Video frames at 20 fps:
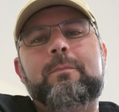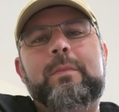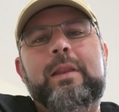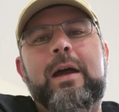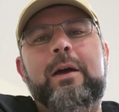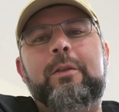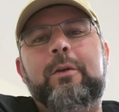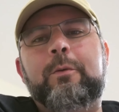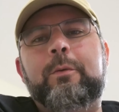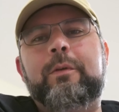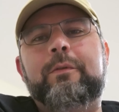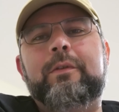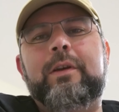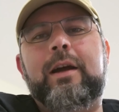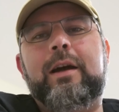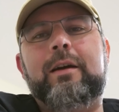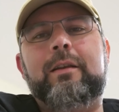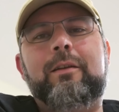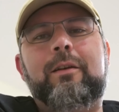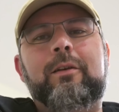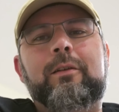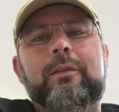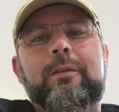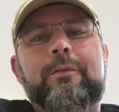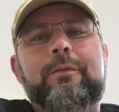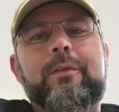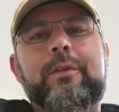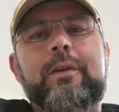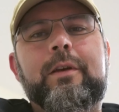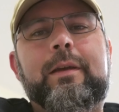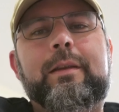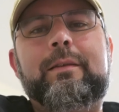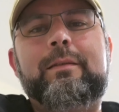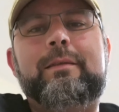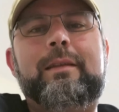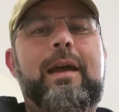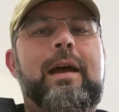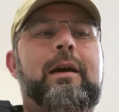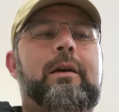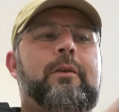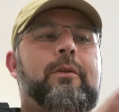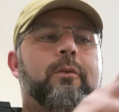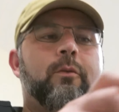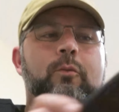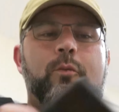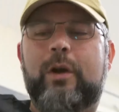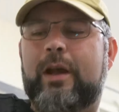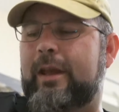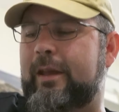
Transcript: now that we've got all of that out of the